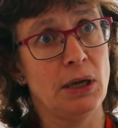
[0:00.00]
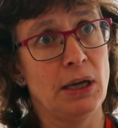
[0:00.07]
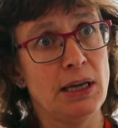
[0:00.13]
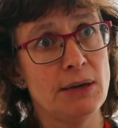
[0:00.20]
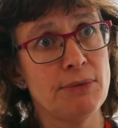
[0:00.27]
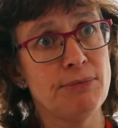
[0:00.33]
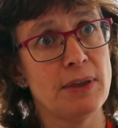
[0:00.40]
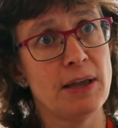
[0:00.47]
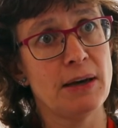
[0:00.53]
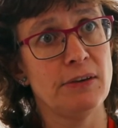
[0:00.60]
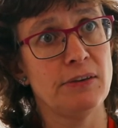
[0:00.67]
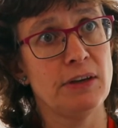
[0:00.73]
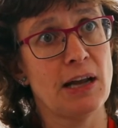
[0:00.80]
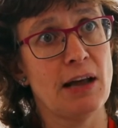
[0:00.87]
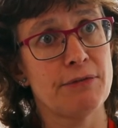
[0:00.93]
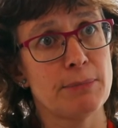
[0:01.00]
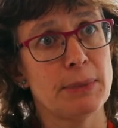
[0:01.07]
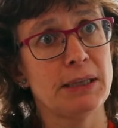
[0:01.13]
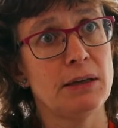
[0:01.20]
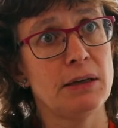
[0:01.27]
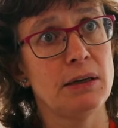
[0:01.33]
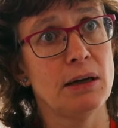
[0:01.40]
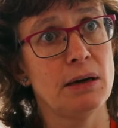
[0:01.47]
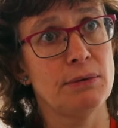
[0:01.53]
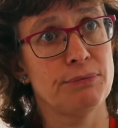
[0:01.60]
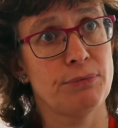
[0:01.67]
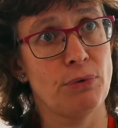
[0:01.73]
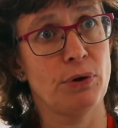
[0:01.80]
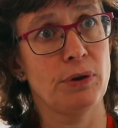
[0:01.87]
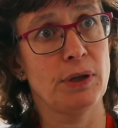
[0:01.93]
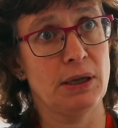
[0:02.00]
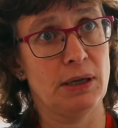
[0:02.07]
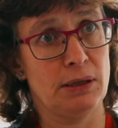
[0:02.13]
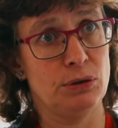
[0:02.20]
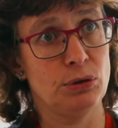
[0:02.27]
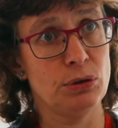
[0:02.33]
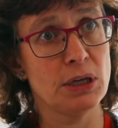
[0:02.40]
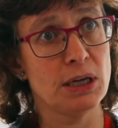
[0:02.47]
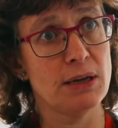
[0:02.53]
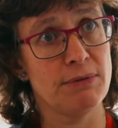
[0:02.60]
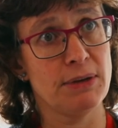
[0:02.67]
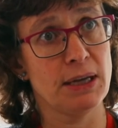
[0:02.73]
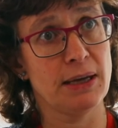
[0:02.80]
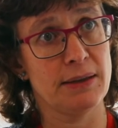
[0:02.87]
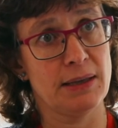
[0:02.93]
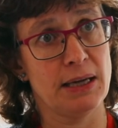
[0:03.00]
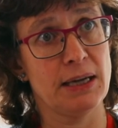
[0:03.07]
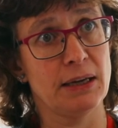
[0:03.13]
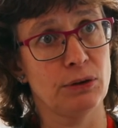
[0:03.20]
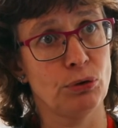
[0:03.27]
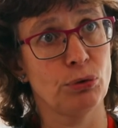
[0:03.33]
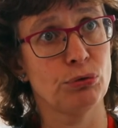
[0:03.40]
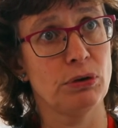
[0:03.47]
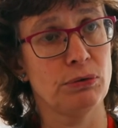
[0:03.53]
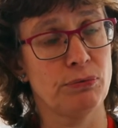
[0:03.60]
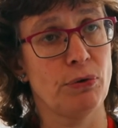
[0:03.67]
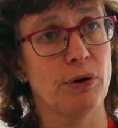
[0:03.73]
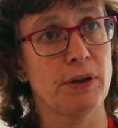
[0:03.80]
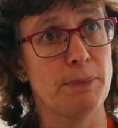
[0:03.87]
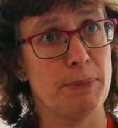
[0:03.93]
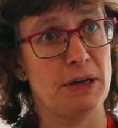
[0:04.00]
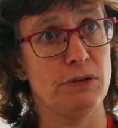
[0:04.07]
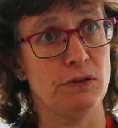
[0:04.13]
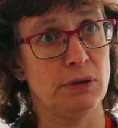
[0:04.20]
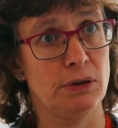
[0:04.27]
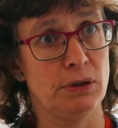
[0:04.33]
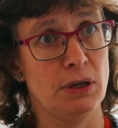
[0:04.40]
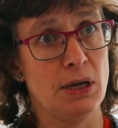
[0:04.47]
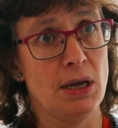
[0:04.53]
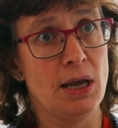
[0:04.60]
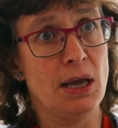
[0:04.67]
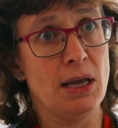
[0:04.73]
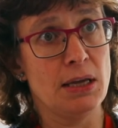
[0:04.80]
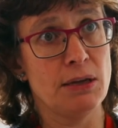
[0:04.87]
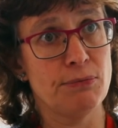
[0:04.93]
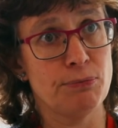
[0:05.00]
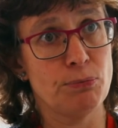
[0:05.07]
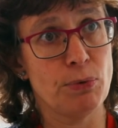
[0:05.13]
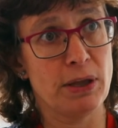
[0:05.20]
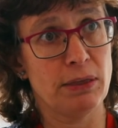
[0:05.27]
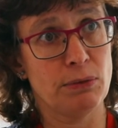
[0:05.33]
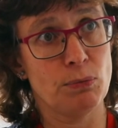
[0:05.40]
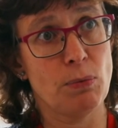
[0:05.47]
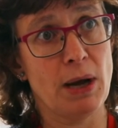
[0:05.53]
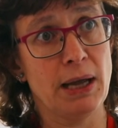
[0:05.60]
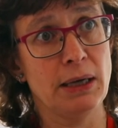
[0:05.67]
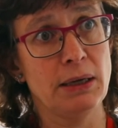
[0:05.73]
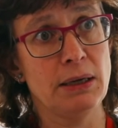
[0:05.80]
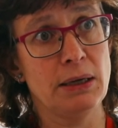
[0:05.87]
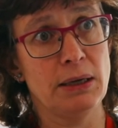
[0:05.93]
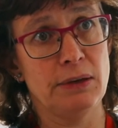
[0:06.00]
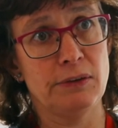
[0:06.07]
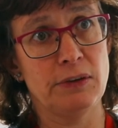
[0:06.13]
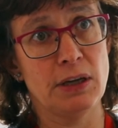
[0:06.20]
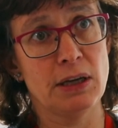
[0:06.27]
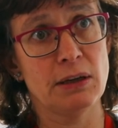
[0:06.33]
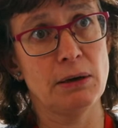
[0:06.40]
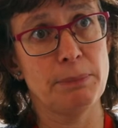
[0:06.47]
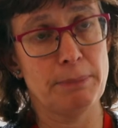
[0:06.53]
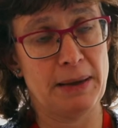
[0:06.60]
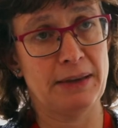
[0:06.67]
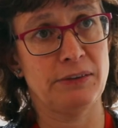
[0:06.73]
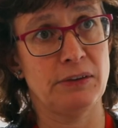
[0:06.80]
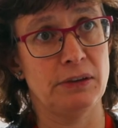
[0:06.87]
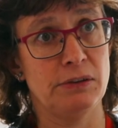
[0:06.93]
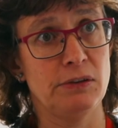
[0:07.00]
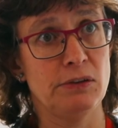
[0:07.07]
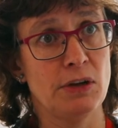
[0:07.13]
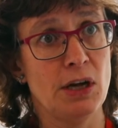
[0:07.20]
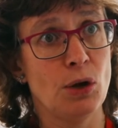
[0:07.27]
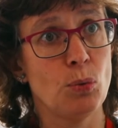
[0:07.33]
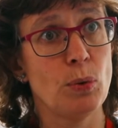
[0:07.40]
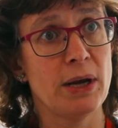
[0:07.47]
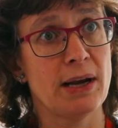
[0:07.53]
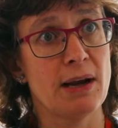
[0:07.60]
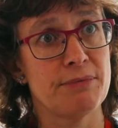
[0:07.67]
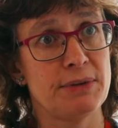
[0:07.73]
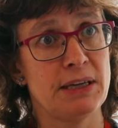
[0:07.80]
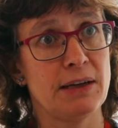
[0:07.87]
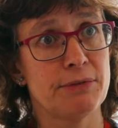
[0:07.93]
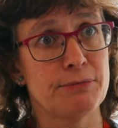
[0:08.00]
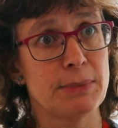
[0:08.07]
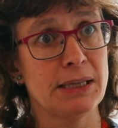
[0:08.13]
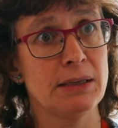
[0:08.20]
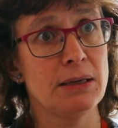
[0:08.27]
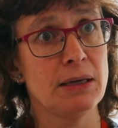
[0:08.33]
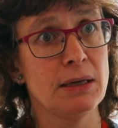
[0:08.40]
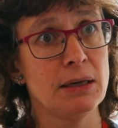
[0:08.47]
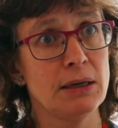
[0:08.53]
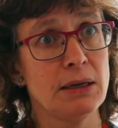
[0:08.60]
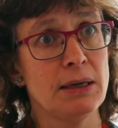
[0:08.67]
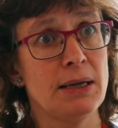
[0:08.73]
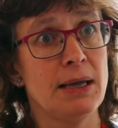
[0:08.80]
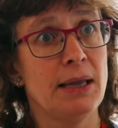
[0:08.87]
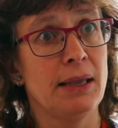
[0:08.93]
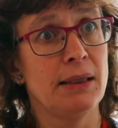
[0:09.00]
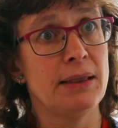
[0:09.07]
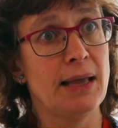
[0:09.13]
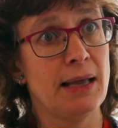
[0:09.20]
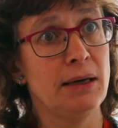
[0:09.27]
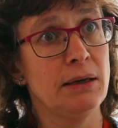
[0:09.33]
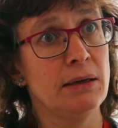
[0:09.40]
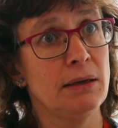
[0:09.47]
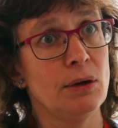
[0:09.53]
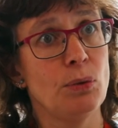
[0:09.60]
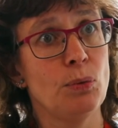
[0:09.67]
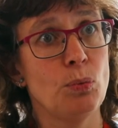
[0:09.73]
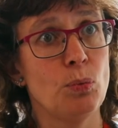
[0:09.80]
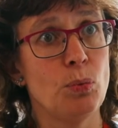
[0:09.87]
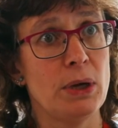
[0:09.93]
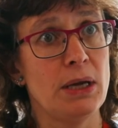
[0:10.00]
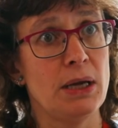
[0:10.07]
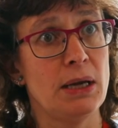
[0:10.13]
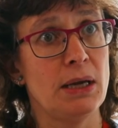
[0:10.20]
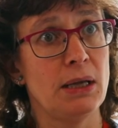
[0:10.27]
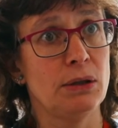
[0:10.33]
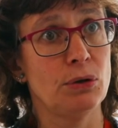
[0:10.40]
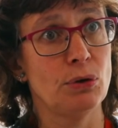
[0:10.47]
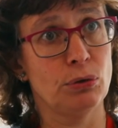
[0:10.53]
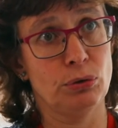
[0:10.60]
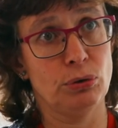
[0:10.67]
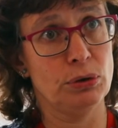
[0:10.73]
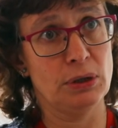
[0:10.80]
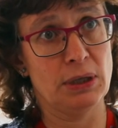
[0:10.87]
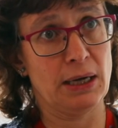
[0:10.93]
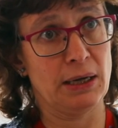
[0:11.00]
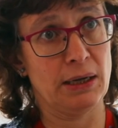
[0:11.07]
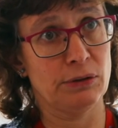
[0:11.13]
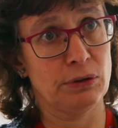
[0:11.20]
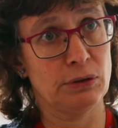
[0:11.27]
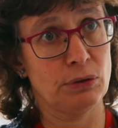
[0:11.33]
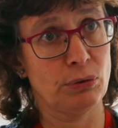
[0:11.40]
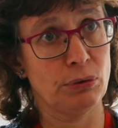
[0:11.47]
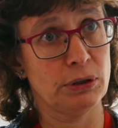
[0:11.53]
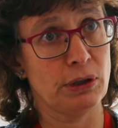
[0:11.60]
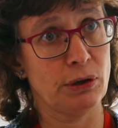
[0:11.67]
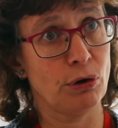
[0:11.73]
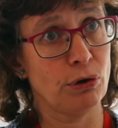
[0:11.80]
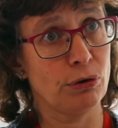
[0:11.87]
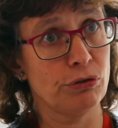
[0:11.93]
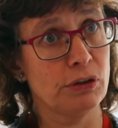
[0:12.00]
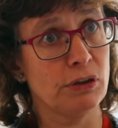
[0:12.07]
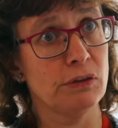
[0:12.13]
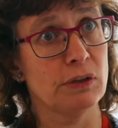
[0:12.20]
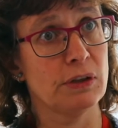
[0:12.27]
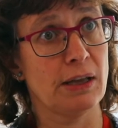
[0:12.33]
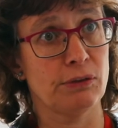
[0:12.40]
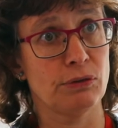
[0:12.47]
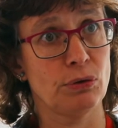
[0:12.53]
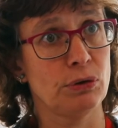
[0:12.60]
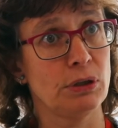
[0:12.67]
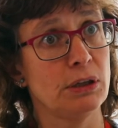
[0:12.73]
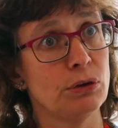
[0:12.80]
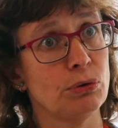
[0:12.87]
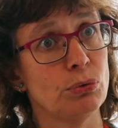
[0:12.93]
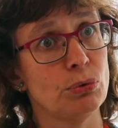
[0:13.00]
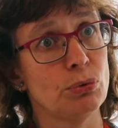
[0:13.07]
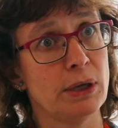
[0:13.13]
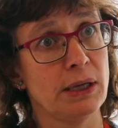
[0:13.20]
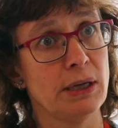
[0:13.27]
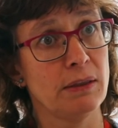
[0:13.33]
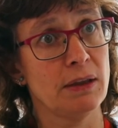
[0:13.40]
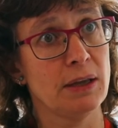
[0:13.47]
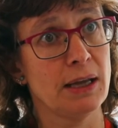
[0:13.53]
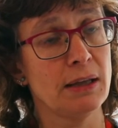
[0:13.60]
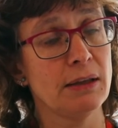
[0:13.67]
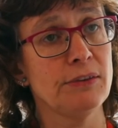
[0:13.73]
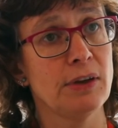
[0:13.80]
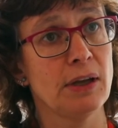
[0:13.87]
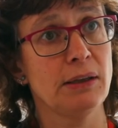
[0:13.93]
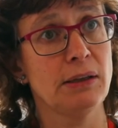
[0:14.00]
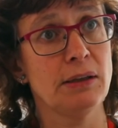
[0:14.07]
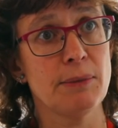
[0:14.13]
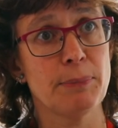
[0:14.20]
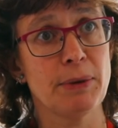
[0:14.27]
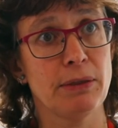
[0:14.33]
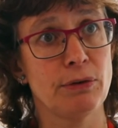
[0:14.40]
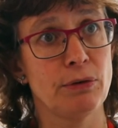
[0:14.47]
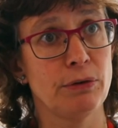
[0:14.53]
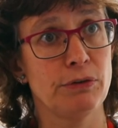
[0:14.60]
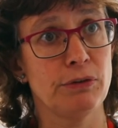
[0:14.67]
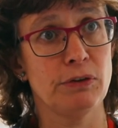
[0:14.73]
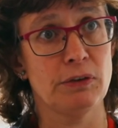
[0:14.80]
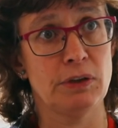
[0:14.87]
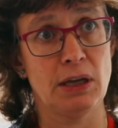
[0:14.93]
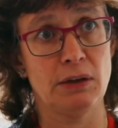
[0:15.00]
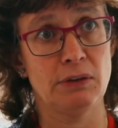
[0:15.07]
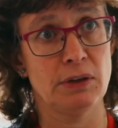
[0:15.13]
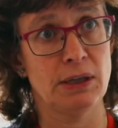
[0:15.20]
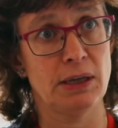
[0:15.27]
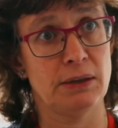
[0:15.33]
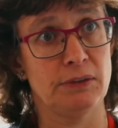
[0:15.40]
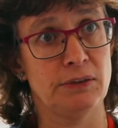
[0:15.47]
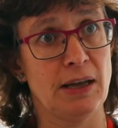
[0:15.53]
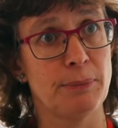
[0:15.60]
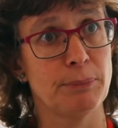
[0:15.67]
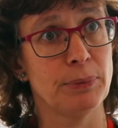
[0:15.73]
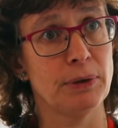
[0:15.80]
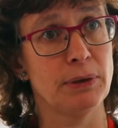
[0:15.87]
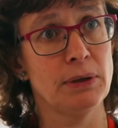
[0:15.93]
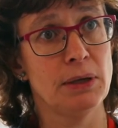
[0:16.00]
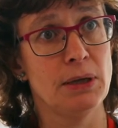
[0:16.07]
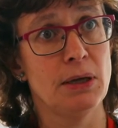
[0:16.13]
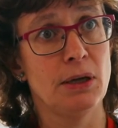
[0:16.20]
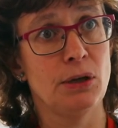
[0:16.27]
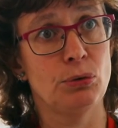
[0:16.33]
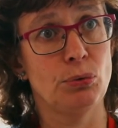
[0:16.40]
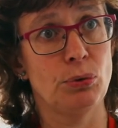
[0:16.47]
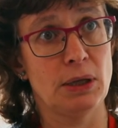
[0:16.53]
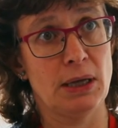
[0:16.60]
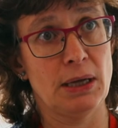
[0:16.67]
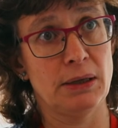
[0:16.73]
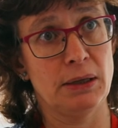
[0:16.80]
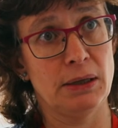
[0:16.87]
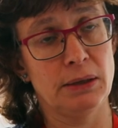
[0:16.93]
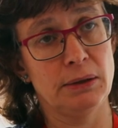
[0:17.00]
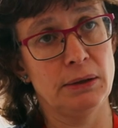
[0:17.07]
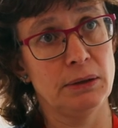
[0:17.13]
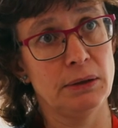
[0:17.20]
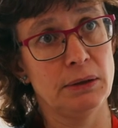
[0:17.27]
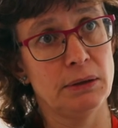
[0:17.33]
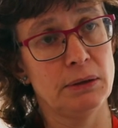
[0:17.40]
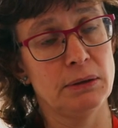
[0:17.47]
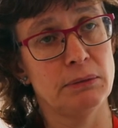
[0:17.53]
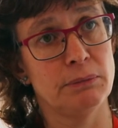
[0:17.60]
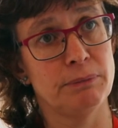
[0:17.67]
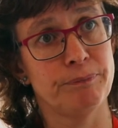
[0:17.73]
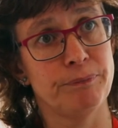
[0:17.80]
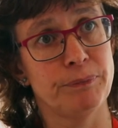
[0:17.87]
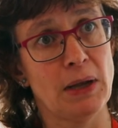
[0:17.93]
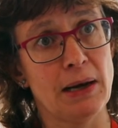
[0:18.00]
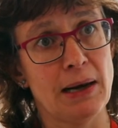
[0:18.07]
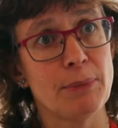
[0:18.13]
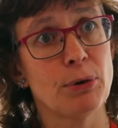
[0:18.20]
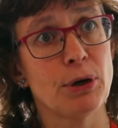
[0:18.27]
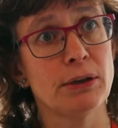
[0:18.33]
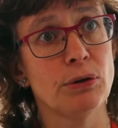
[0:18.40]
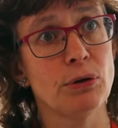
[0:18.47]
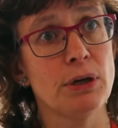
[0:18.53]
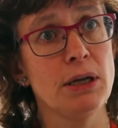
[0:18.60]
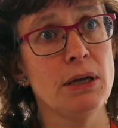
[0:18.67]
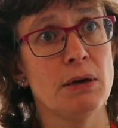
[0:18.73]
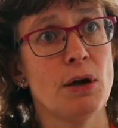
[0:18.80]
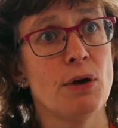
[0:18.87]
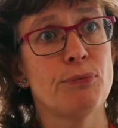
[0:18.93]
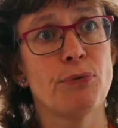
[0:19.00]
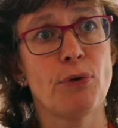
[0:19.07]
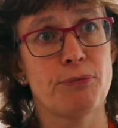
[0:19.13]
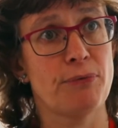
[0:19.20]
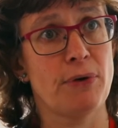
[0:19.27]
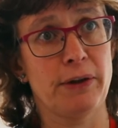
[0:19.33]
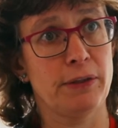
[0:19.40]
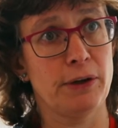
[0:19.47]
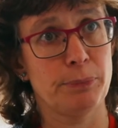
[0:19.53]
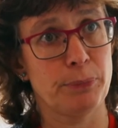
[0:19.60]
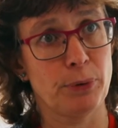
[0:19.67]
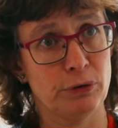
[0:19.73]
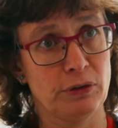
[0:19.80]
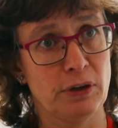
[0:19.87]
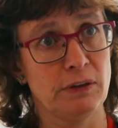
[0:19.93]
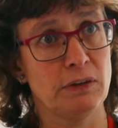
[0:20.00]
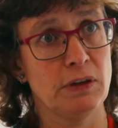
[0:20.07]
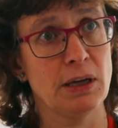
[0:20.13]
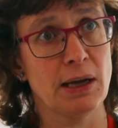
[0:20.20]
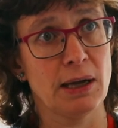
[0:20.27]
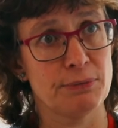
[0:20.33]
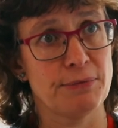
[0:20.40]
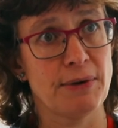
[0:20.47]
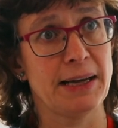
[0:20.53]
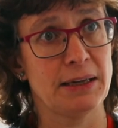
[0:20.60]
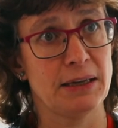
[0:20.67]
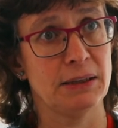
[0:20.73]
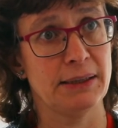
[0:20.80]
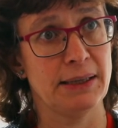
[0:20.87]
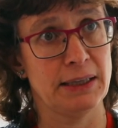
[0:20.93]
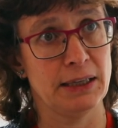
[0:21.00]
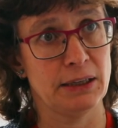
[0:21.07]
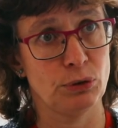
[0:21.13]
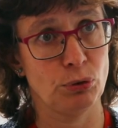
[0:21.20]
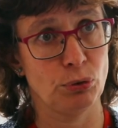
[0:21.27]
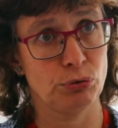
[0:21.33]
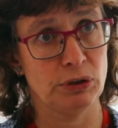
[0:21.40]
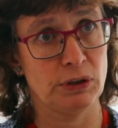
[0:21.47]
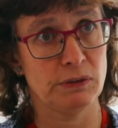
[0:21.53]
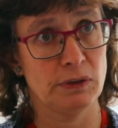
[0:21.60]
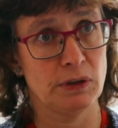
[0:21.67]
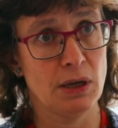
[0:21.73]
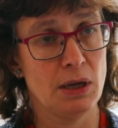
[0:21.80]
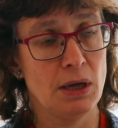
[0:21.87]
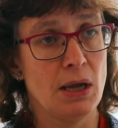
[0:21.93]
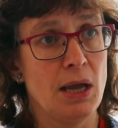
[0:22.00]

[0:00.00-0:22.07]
if there is enough material for the giving a diagnosis for the patient. If with one single passage we have enough material, then the gastroenterologist does not need to do anything else, and the pathologist takes the sample to the laboratory for further processing and final diagnosis.